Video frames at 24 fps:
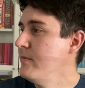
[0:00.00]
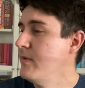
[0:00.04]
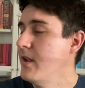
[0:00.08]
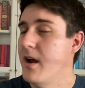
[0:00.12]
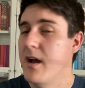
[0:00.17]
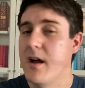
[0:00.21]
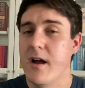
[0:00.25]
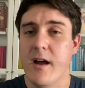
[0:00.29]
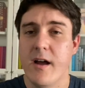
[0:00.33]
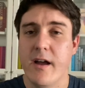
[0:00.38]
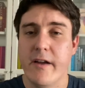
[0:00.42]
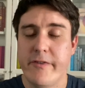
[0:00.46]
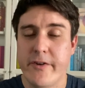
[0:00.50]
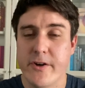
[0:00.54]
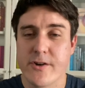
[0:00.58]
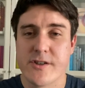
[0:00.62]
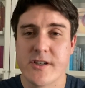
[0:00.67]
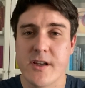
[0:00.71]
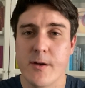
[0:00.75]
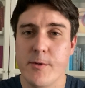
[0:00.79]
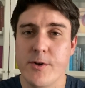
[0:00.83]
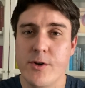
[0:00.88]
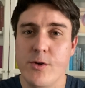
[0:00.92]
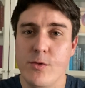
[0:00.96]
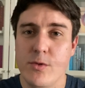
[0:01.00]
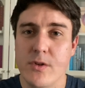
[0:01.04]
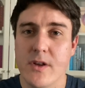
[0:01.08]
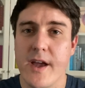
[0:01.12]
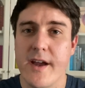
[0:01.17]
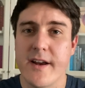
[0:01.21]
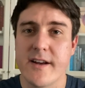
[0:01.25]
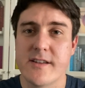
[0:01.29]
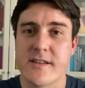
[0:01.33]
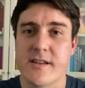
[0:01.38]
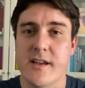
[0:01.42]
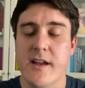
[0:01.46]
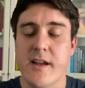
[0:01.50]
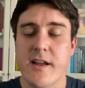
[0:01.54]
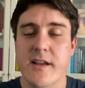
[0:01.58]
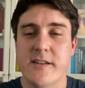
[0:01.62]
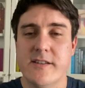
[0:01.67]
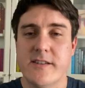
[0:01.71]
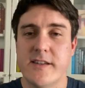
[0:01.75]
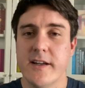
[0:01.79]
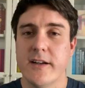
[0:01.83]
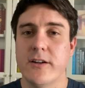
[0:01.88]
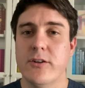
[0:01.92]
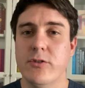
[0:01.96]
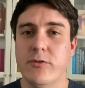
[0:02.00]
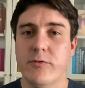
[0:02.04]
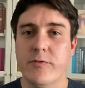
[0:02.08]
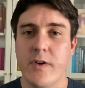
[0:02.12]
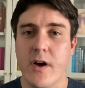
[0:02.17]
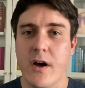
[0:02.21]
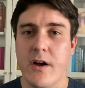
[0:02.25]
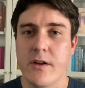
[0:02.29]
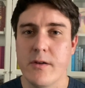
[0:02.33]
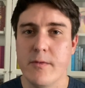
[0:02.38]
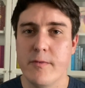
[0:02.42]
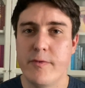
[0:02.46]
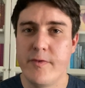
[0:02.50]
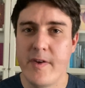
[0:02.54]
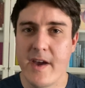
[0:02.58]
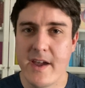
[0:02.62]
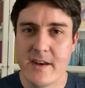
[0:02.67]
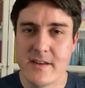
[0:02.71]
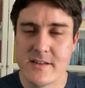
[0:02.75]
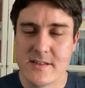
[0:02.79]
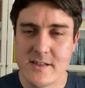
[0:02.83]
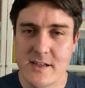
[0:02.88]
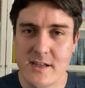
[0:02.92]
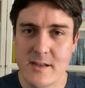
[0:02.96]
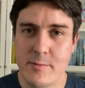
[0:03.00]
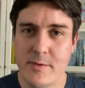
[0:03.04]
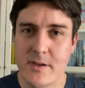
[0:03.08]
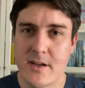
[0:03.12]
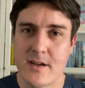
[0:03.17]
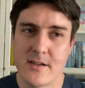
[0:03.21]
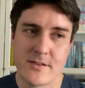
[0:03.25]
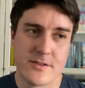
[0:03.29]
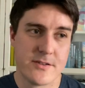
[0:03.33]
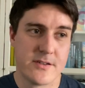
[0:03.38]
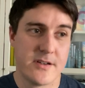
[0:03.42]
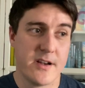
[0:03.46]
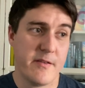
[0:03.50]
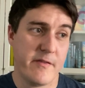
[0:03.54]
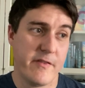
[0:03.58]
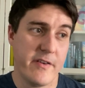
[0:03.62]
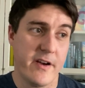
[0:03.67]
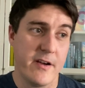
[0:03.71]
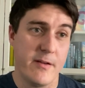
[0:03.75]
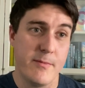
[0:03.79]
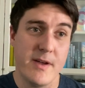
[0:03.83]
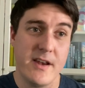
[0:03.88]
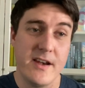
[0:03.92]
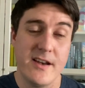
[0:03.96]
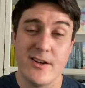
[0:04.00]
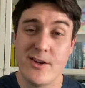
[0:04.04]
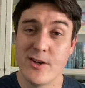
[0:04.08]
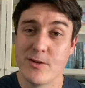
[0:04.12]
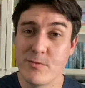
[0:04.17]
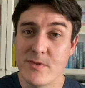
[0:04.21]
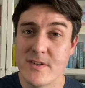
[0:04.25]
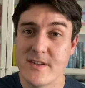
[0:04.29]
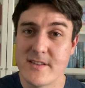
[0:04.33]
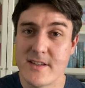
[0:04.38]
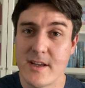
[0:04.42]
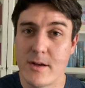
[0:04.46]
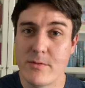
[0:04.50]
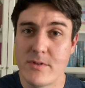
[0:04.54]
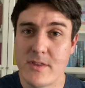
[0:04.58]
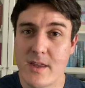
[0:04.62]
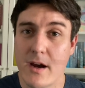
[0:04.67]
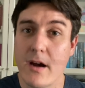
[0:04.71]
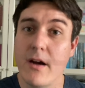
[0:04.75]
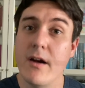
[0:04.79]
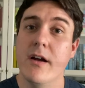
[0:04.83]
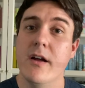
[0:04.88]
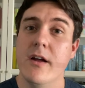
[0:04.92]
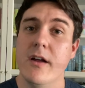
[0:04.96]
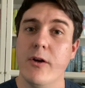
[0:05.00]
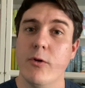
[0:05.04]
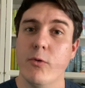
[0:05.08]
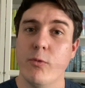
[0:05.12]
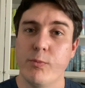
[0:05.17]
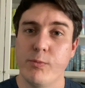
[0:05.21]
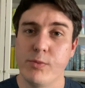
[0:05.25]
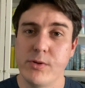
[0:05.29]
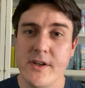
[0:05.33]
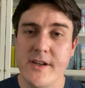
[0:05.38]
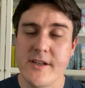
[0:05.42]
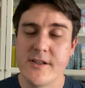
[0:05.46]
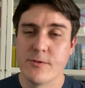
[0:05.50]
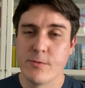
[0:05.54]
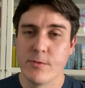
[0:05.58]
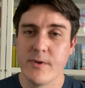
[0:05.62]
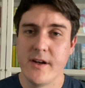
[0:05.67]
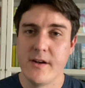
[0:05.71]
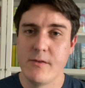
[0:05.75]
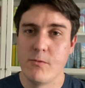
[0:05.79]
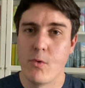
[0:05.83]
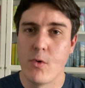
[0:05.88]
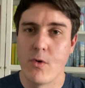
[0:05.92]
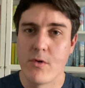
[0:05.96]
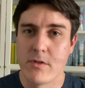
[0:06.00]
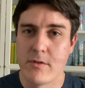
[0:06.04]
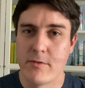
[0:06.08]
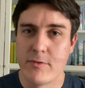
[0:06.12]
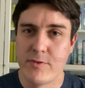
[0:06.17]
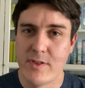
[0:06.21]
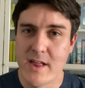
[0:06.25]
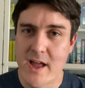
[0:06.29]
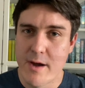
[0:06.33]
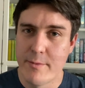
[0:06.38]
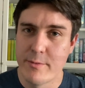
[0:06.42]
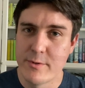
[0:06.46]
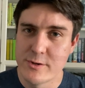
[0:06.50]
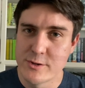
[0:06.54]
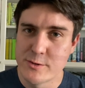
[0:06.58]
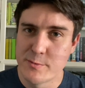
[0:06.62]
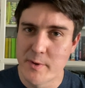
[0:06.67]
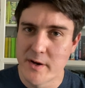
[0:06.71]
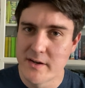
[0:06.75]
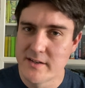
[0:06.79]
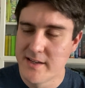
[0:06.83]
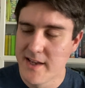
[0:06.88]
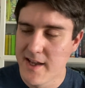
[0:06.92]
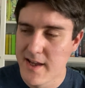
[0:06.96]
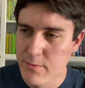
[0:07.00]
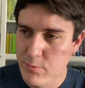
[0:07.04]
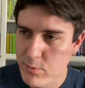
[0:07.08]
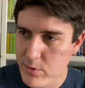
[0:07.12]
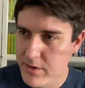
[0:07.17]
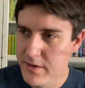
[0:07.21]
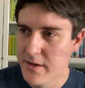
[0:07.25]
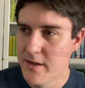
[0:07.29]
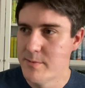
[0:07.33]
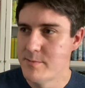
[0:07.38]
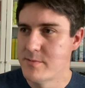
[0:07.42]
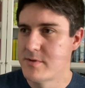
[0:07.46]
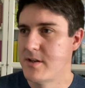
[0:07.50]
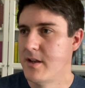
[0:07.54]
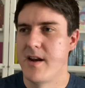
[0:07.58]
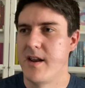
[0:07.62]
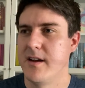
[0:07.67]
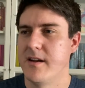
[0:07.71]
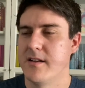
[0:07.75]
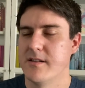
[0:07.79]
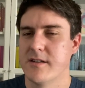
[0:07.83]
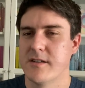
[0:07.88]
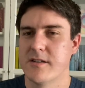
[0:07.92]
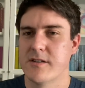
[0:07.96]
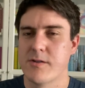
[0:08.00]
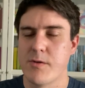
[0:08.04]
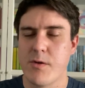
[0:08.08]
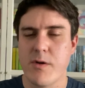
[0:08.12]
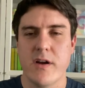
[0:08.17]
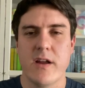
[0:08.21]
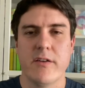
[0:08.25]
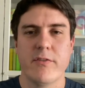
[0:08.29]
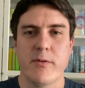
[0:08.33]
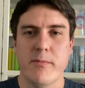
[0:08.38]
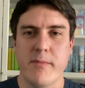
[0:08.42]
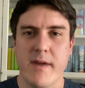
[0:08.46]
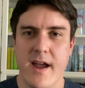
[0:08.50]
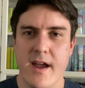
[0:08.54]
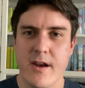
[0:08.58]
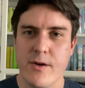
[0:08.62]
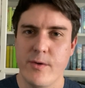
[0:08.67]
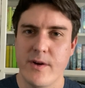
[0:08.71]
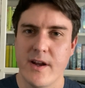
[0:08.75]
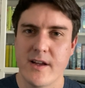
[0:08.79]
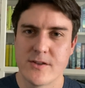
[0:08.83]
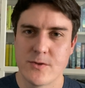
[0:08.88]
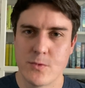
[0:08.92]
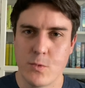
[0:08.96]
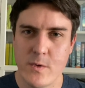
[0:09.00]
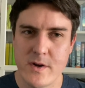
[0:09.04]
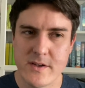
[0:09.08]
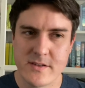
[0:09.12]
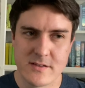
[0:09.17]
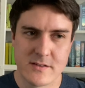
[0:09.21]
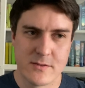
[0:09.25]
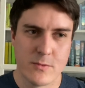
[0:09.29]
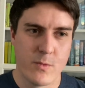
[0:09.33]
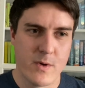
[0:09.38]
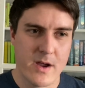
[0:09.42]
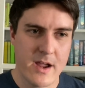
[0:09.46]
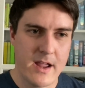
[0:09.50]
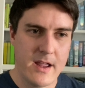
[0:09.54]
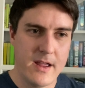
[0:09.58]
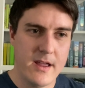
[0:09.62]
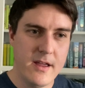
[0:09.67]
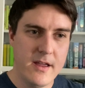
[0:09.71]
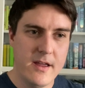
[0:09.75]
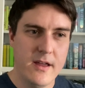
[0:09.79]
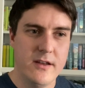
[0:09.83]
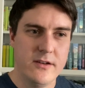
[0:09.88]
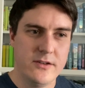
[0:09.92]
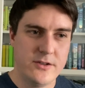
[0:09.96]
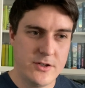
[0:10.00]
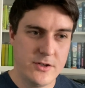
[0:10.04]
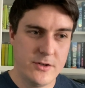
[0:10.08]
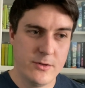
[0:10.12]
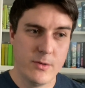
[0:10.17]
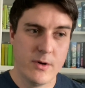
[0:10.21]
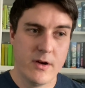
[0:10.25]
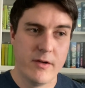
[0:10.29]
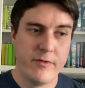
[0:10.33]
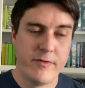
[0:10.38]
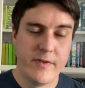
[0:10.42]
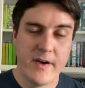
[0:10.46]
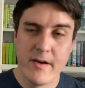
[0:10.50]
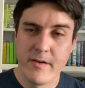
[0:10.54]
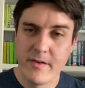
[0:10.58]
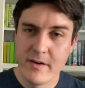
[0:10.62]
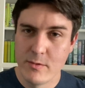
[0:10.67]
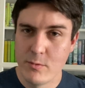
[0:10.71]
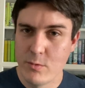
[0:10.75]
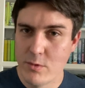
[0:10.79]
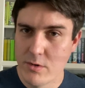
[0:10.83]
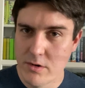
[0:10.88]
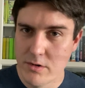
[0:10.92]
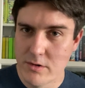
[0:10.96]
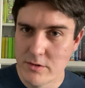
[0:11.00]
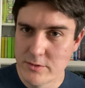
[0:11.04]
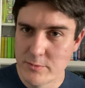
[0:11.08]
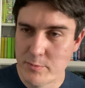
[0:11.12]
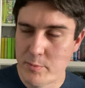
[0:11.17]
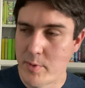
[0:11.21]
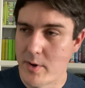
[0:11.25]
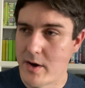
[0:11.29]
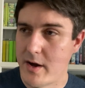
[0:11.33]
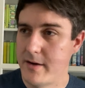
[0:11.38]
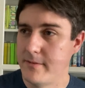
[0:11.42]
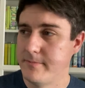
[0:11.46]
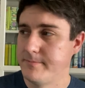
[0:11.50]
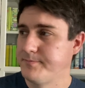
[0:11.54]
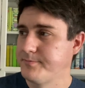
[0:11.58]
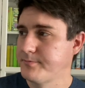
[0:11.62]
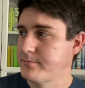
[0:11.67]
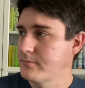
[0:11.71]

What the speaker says: If you're someone who likes single volume fantasy, because there's not very many good ones out there, please read War of the Flowers by Tad Williams. It is a story of a man who gets whisked away to a fairy world, but